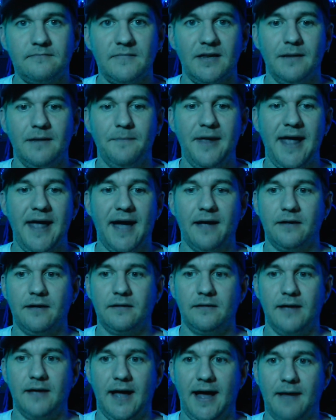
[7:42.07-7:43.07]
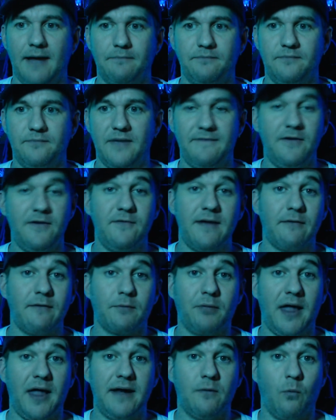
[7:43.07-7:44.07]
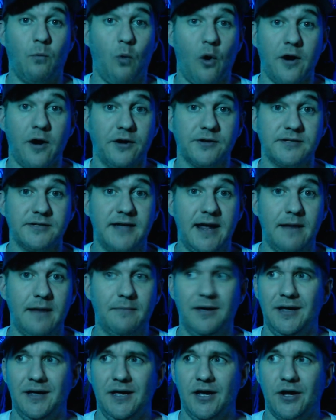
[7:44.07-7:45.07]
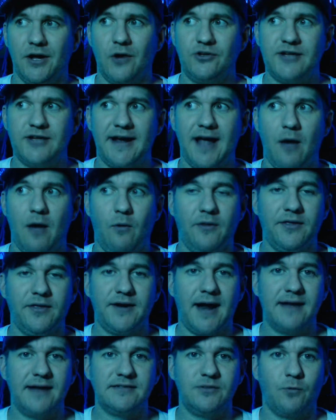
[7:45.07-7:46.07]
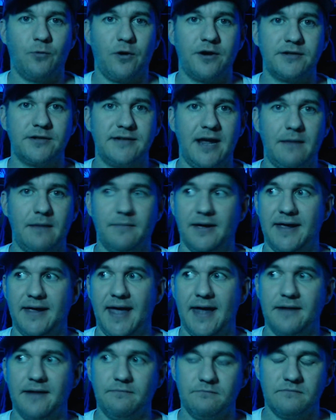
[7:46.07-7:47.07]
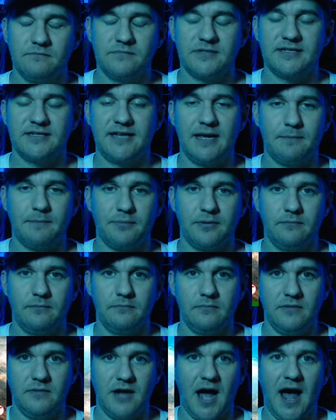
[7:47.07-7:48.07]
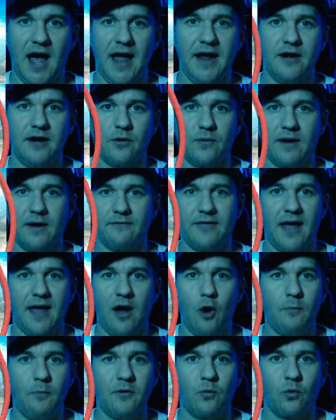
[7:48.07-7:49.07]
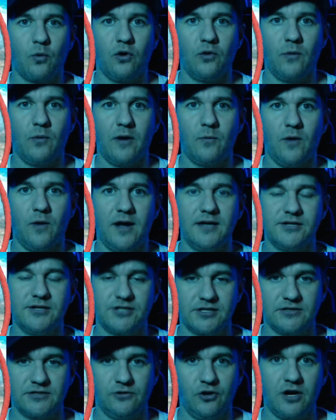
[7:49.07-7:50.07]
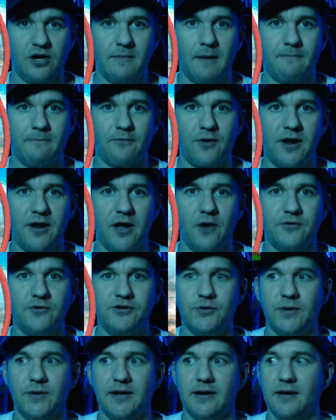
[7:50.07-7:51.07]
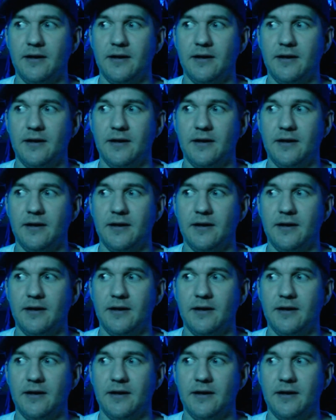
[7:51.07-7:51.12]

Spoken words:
But yeah, if you've never played a Warriors game, go check out one of the Dynasty Warriors game. Again, skip 9 or whatever that open world one was. Just look them up before you go to it.